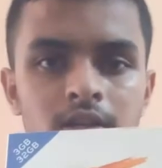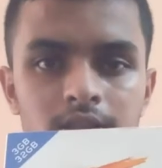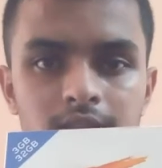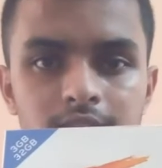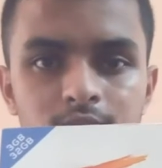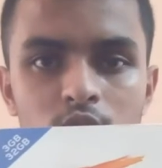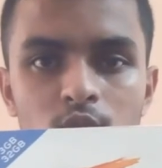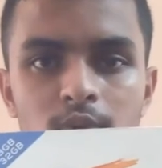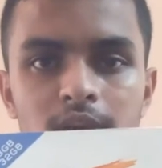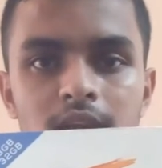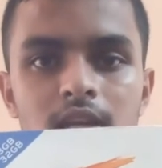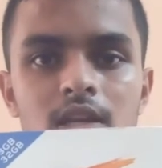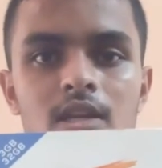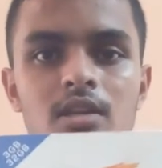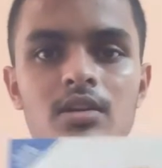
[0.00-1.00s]
This
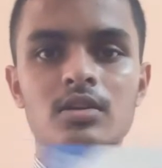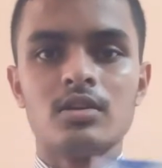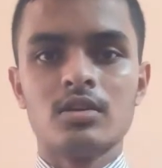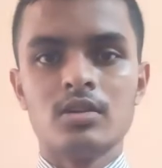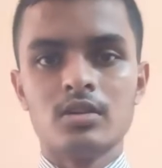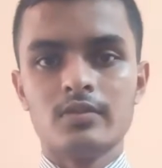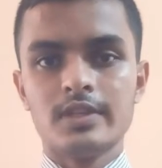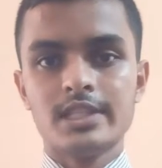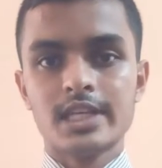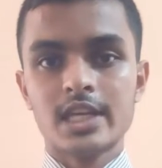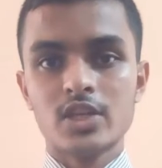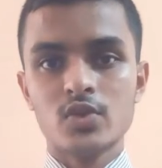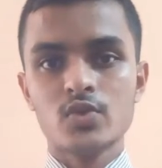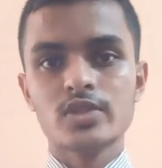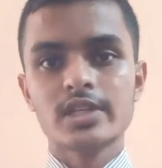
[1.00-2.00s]
mobile which I
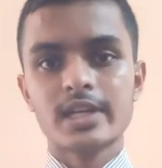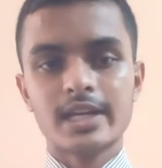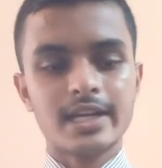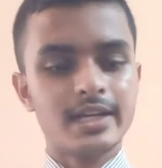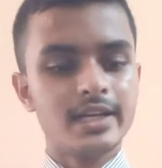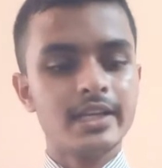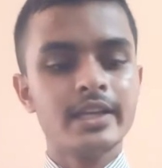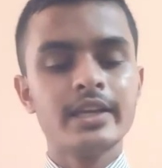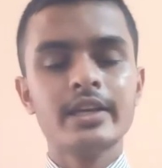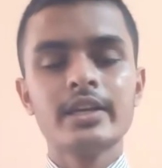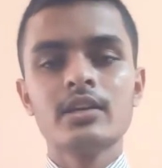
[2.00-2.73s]
use currently for